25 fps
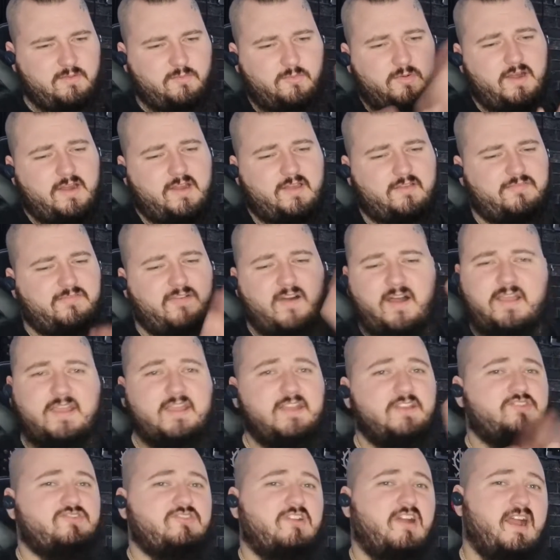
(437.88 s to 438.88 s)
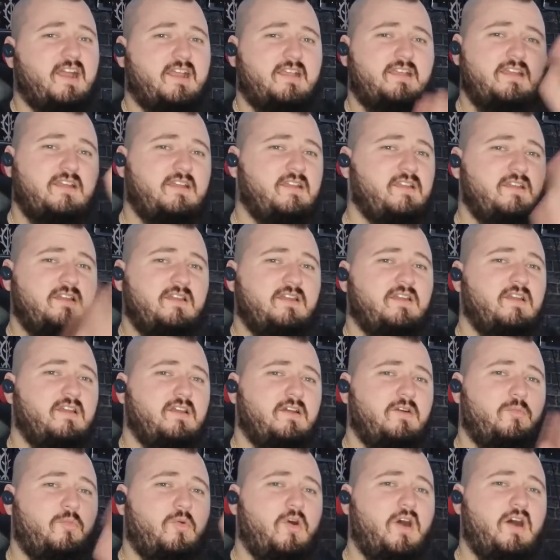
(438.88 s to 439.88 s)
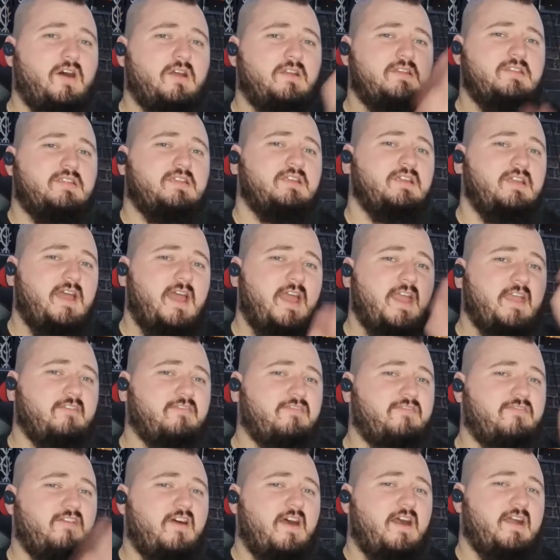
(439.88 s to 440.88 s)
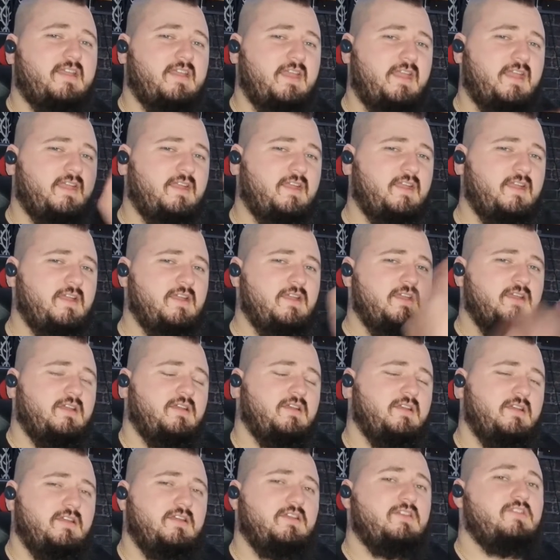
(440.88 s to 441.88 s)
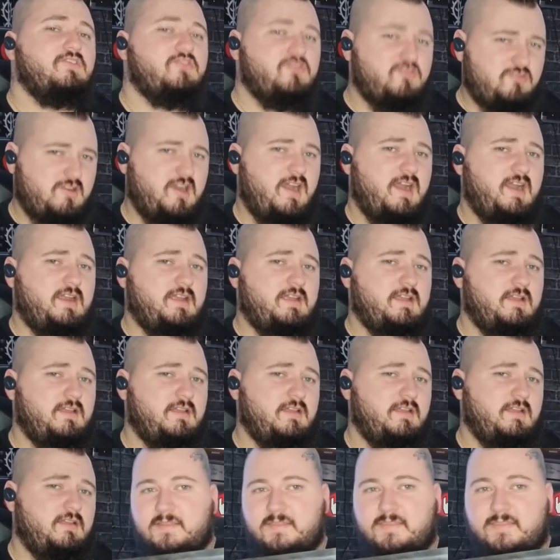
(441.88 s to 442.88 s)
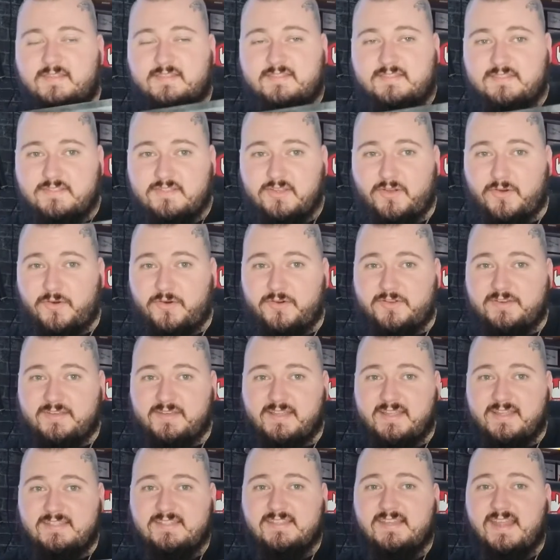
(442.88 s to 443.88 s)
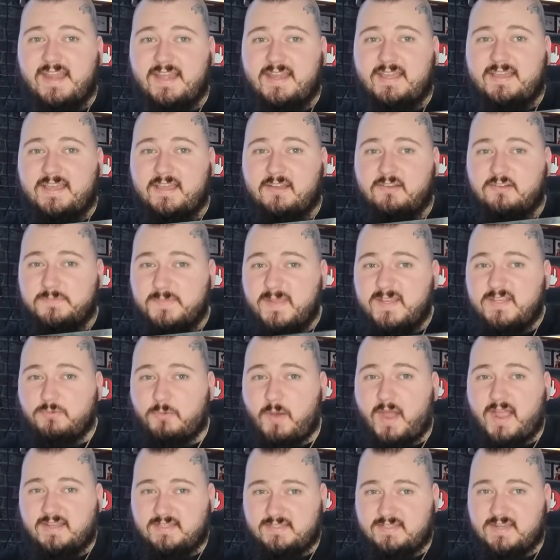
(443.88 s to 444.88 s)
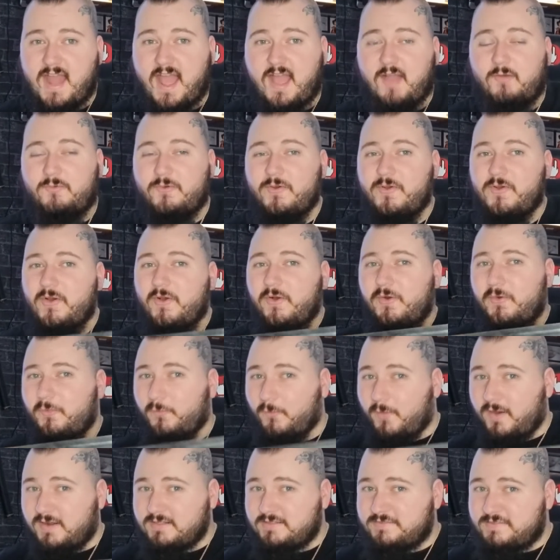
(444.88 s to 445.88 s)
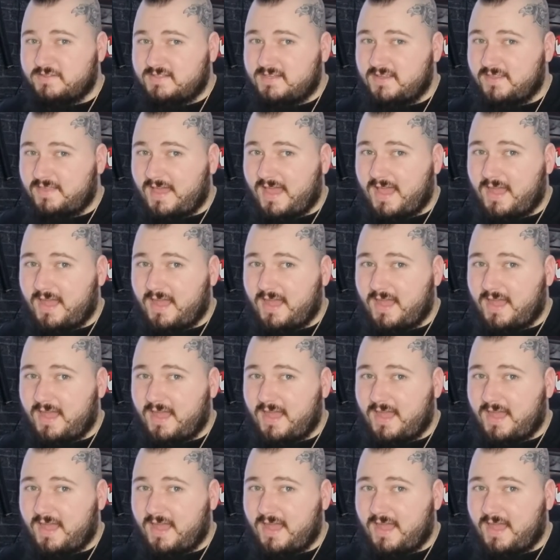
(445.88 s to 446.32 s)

What a fucking track. What a fucking track. This sword has nearly killed me twice now. Once for to the